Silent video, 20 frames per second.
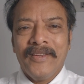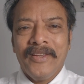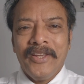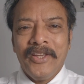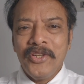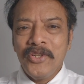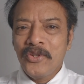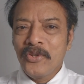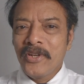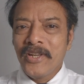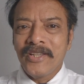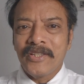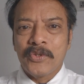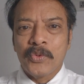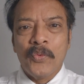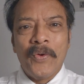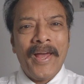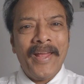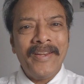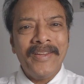injuries
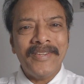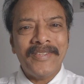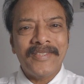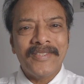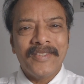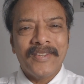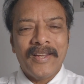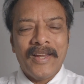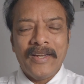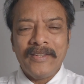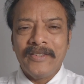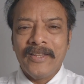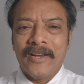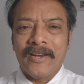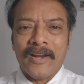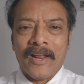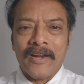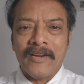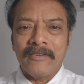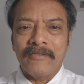vanish and they
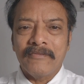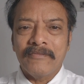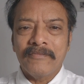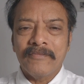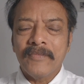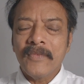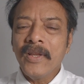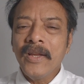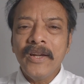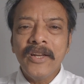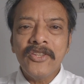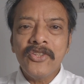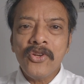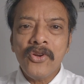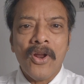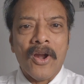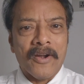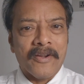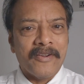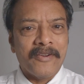run. It is
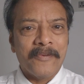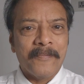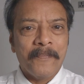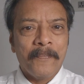not.